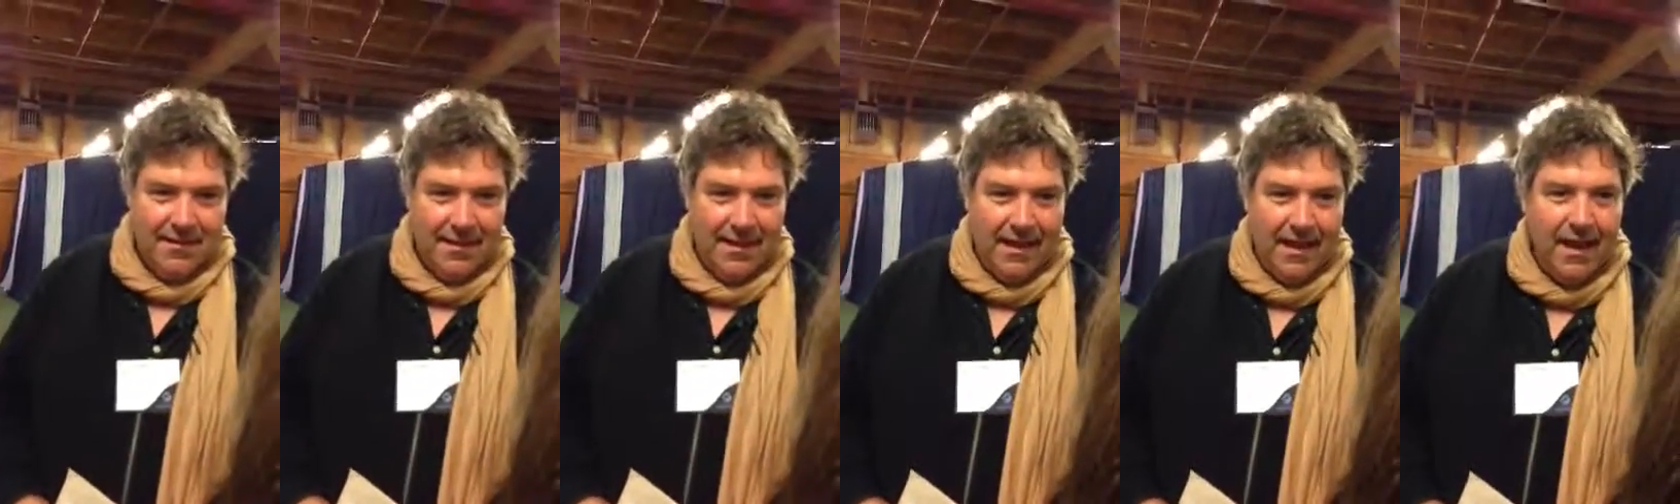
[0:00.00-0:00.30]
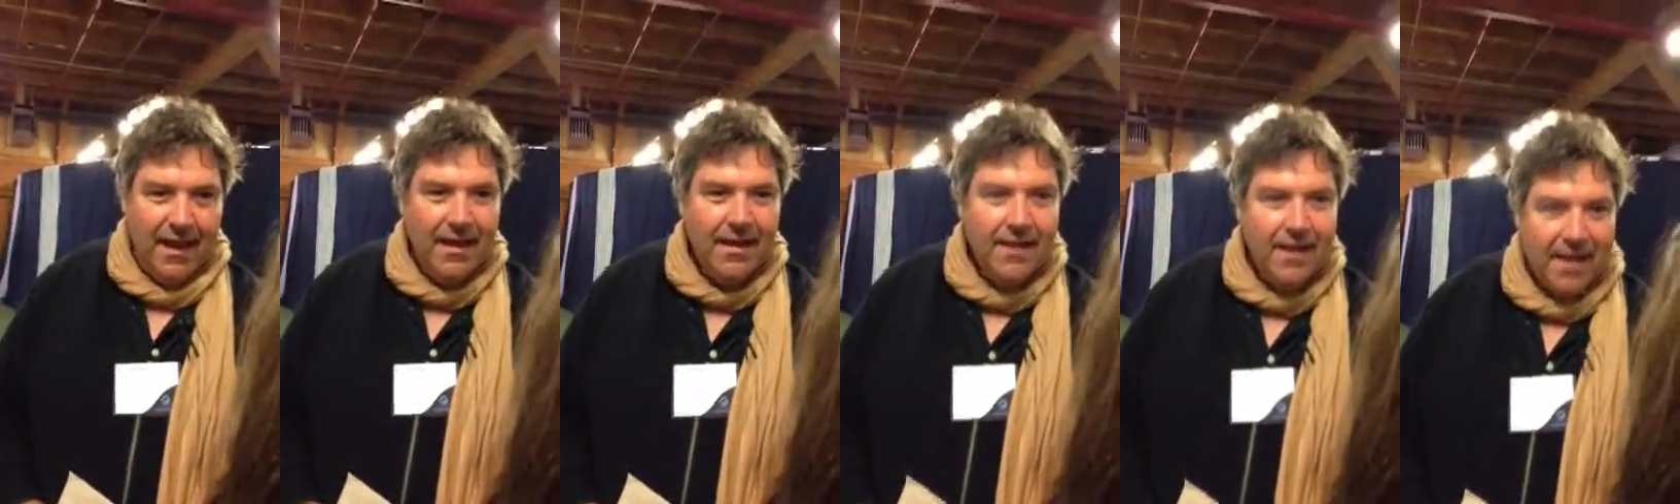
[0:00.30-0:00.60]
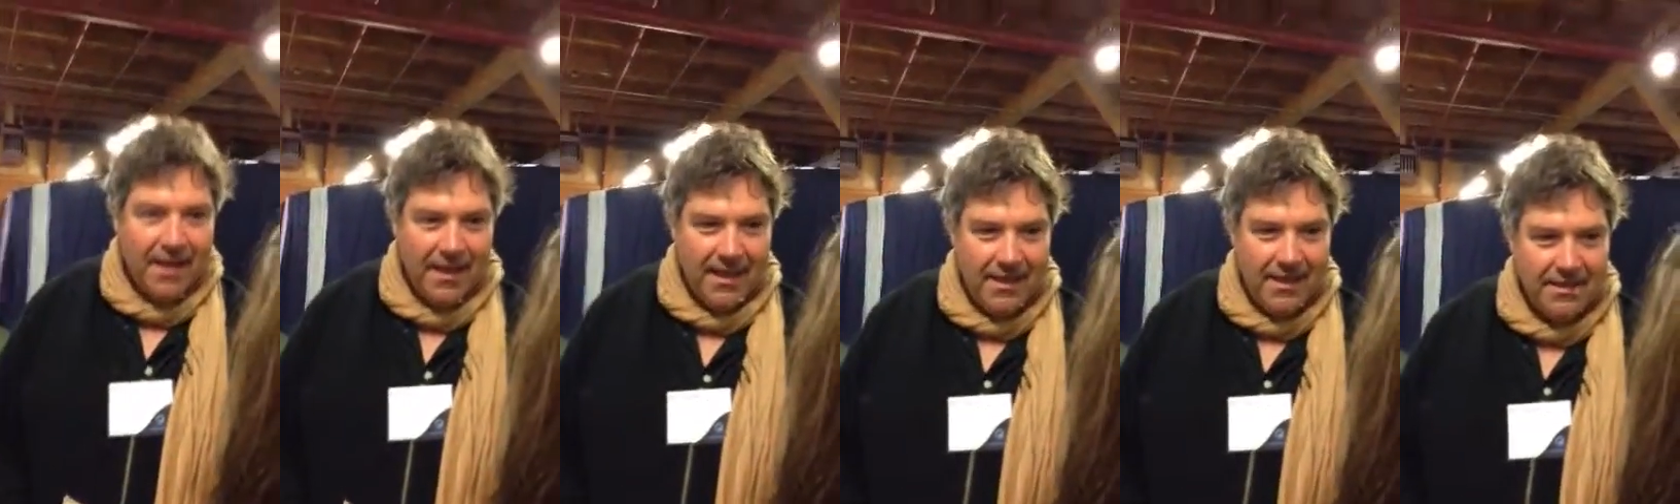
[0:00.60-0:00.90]
the
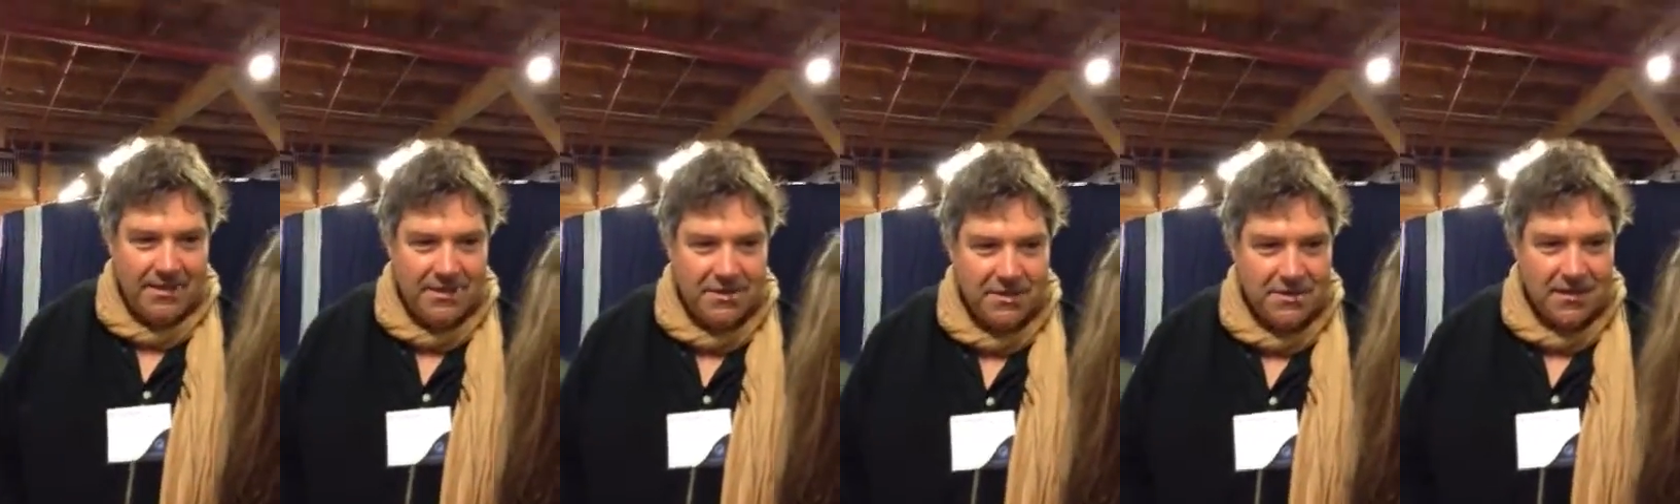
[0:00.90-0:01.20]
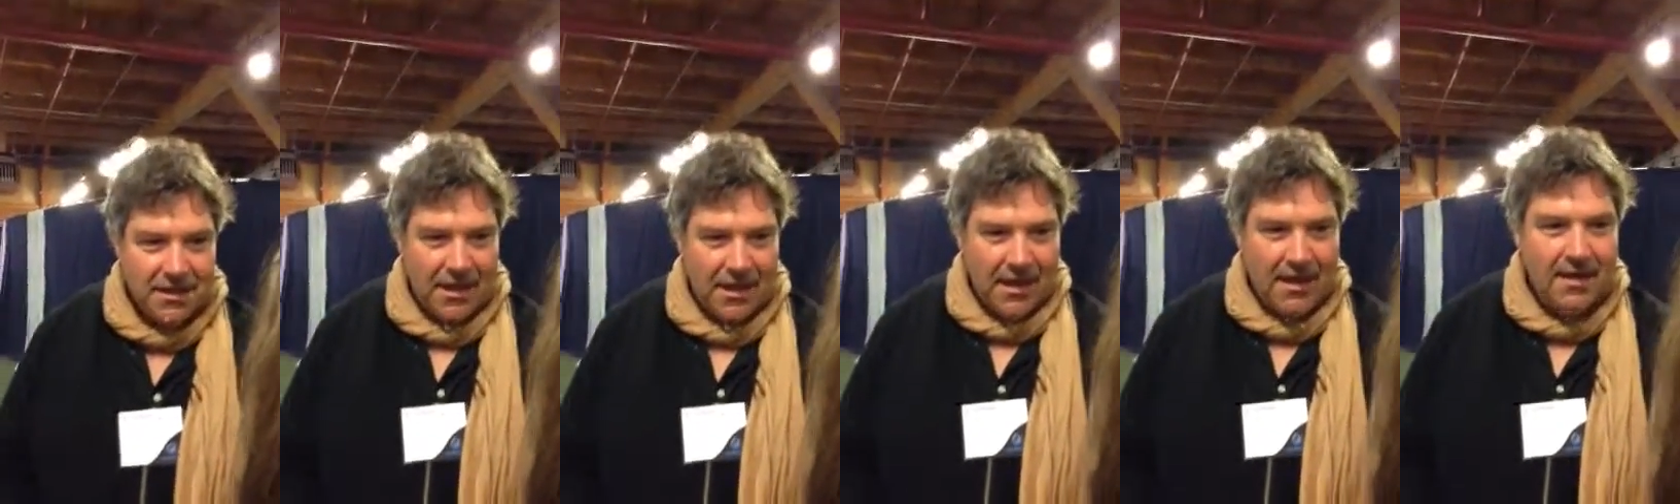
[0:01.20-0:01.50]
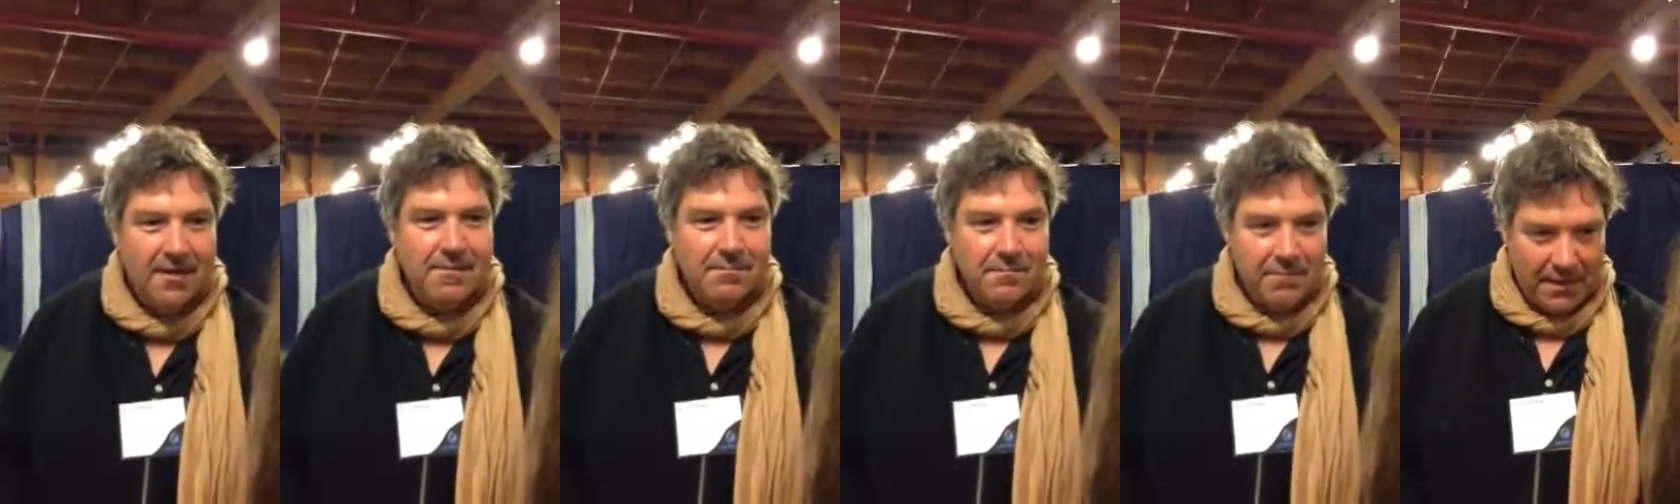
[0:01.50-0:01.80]
unhinged,
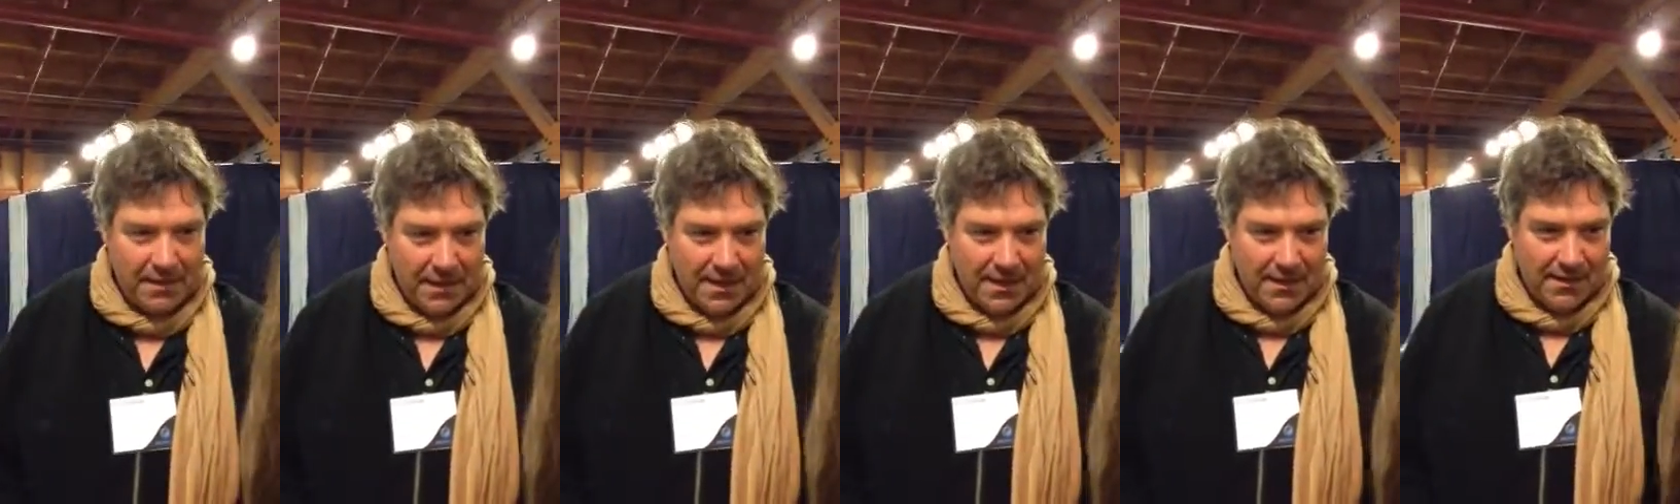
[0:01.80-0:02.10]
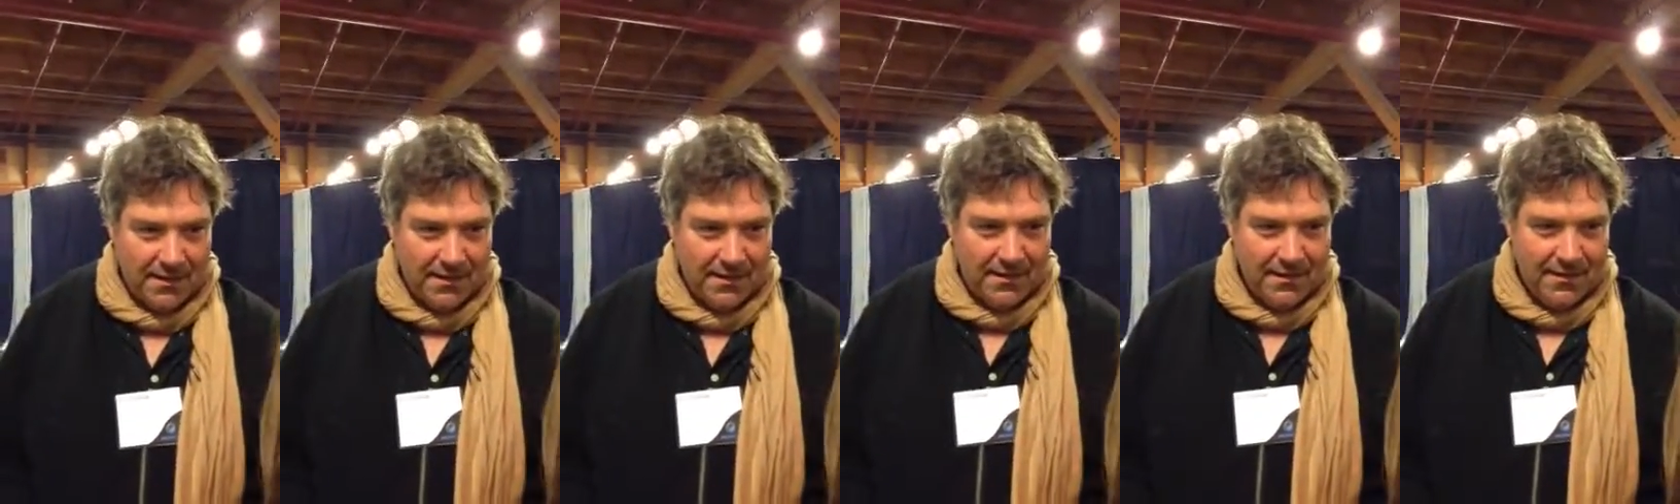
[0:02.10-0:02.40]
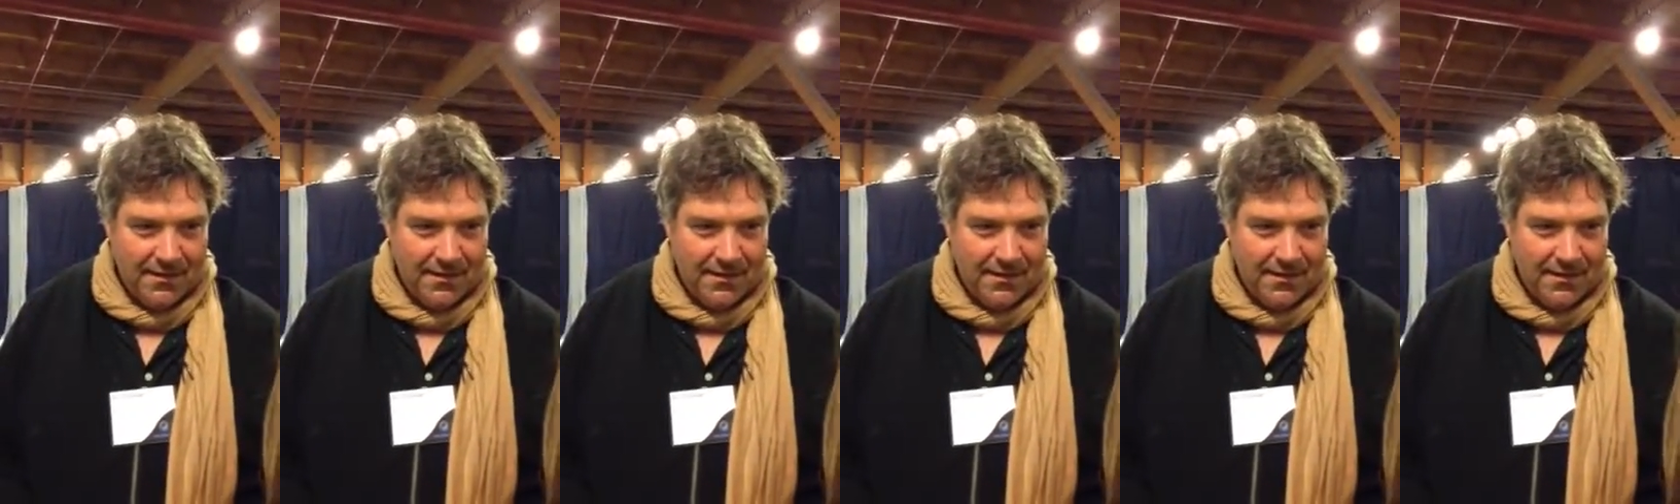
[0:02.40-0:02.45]
unplugged,